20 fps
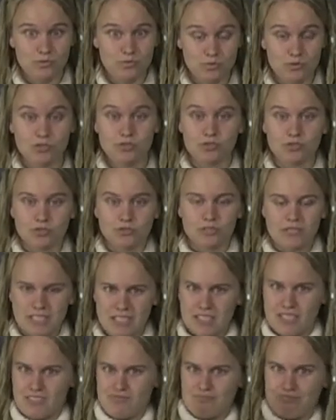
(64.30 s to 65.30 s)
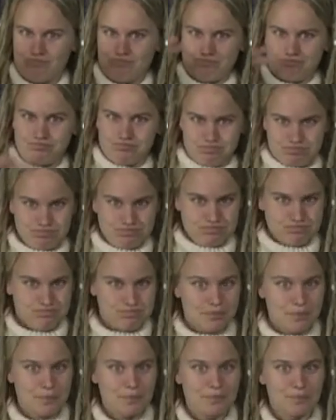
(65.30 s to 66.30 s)
indicates that that is not true,
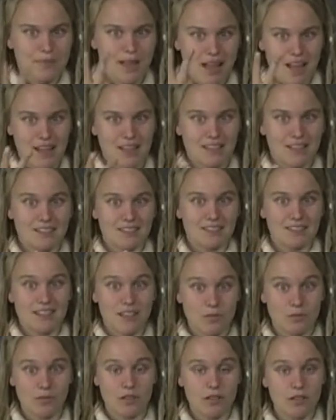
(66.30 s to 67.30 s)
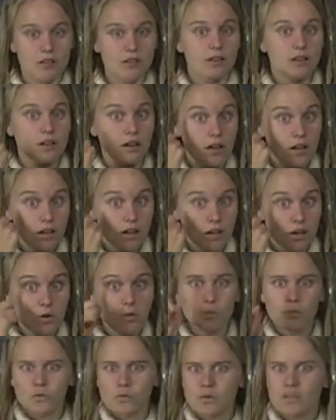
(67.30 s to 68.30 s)
that they benefit from being
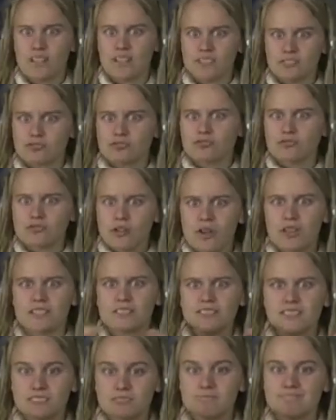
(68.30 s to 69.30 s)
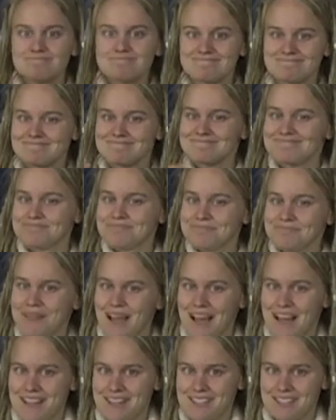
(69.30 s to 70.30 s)
bilingual. However, the age of
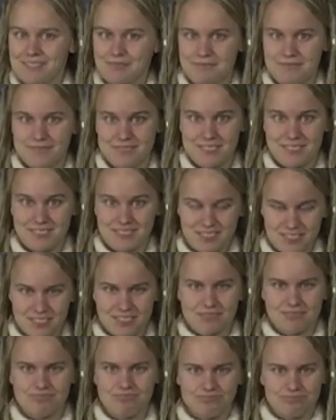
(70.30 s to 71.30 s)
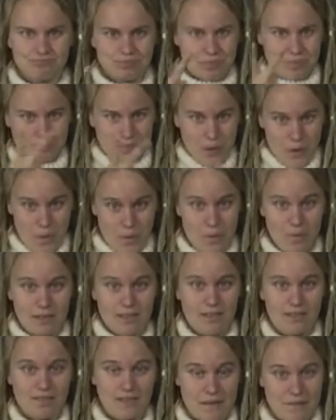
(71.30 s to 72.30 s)
exposure, the younger the better,
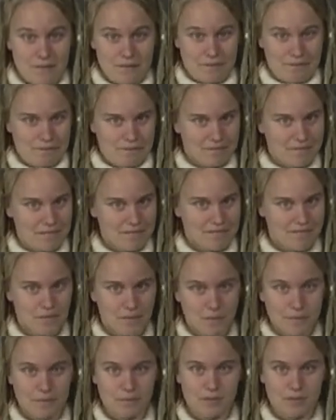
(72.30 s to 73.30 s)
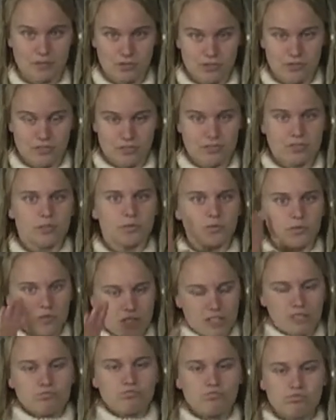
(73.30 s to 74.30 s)
is critical. And
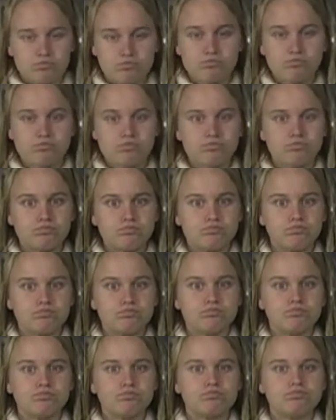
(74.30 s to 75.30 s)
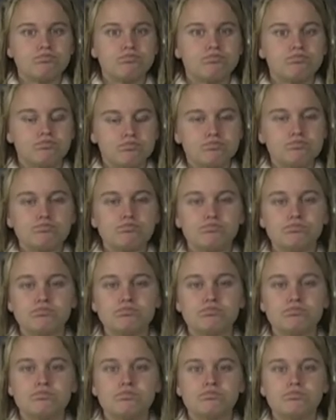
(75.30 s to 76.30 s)
teaching in a 50 50 manner
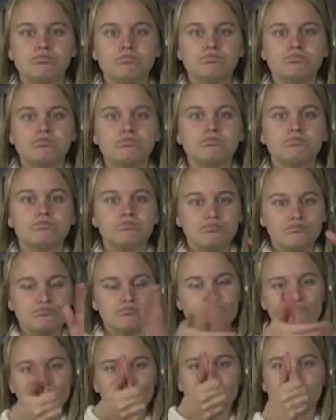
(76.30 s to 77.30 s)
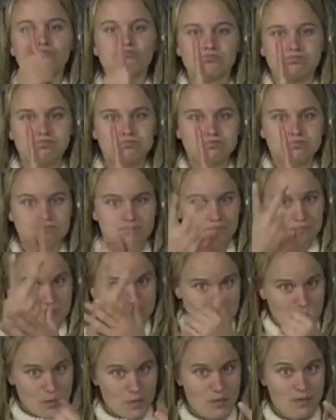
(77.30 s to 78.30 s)
both languages allows them to be
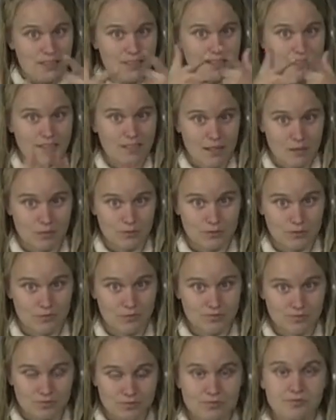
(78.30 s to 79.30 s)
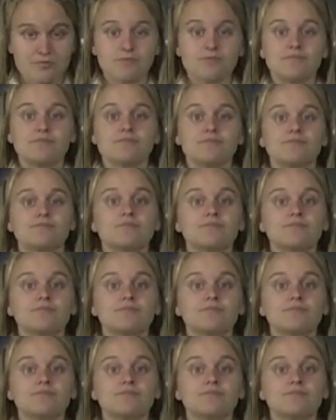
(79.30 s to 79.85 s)
proficient bilinguals.